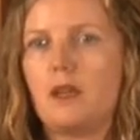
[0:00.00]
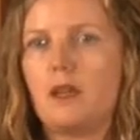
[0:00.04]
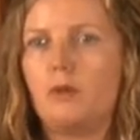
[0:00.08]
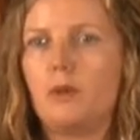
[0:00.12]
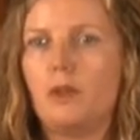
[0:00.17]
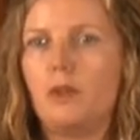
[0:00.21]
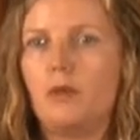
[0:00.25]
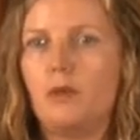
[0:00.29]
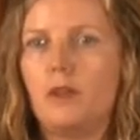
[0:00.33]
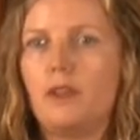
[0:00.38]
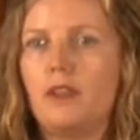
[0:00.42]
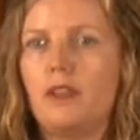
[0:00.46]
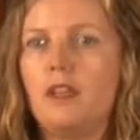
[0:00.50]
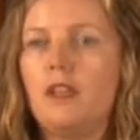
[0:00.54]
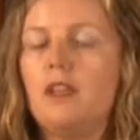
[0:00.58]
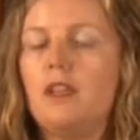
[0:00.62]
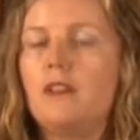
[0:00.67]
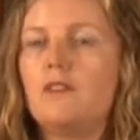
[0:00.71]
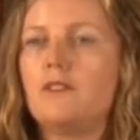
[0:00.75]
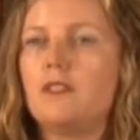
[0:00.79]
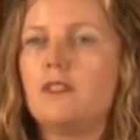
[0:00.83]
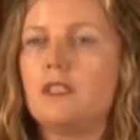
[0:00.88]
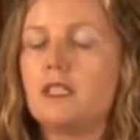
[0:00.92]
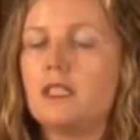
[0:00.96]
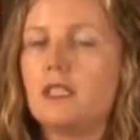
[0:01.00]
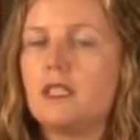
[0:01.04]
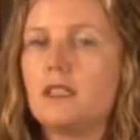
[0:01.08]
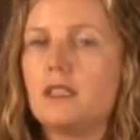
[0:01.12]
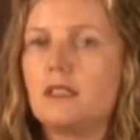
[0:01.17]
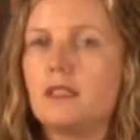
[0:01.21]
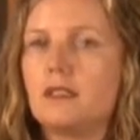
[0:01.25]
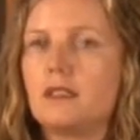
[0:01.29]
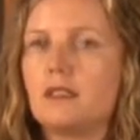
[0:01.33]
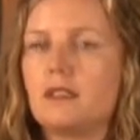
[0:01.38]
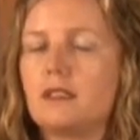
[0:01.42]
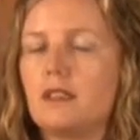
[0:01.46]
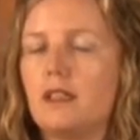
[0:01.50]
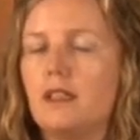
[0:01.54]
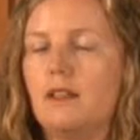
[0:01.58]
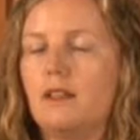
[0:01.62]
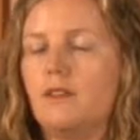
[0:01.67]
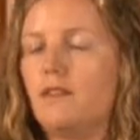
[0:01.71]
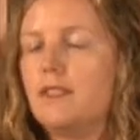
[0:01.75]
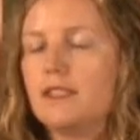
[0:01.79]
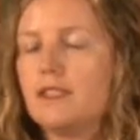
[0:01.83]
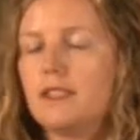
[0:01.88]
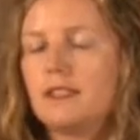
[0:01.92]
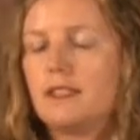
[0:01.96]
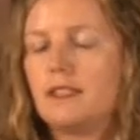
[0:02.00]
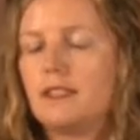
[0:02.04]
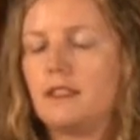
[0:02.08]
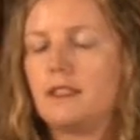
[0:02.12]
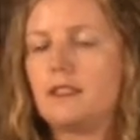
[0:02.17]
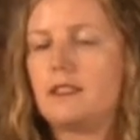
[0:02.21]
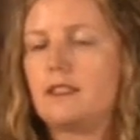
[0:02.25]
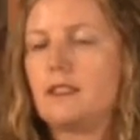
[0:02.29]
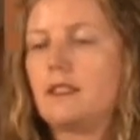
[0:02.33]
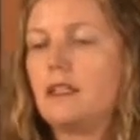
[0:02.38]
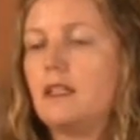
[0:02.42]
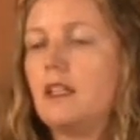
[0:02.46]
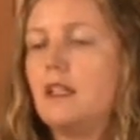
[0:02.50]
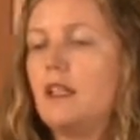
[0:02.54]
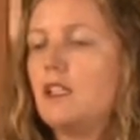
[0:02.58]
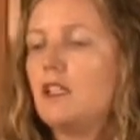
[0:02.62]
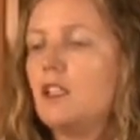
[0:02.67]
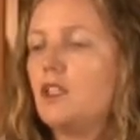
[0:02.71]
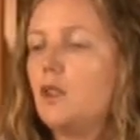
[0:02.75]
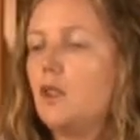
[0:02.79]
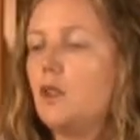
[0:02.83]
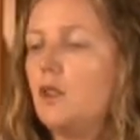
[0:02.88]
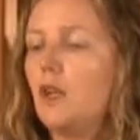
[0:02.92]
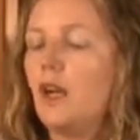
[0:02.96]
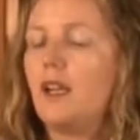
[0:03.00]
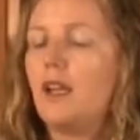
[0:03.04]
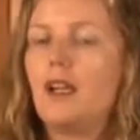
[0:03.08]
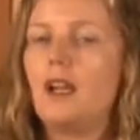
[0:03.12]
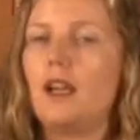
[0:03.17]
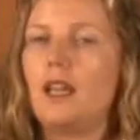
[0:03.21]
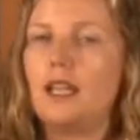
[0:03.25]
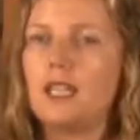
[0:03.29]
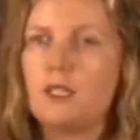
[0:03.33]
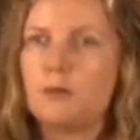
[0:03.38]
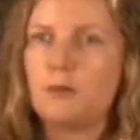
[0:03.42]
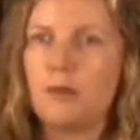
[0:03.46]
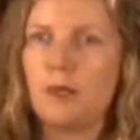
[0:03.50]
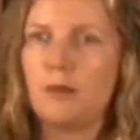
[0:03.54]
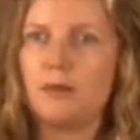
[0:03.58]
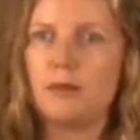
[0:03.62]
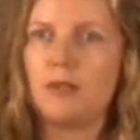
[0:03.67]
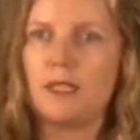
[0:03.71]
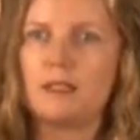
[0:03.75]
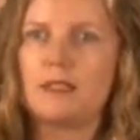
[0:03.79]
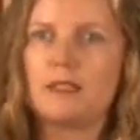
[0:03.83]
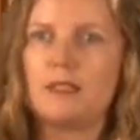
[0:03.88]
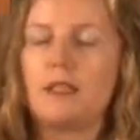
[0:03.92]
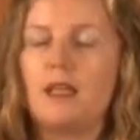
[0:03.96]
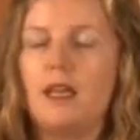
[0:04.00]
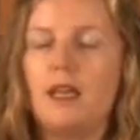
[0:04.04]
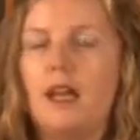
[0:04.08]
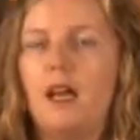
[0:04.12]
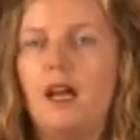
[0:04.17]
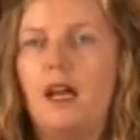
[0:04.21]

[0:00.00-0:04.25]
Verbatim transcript: I work with physicians, uh, physicists to analyze pigments.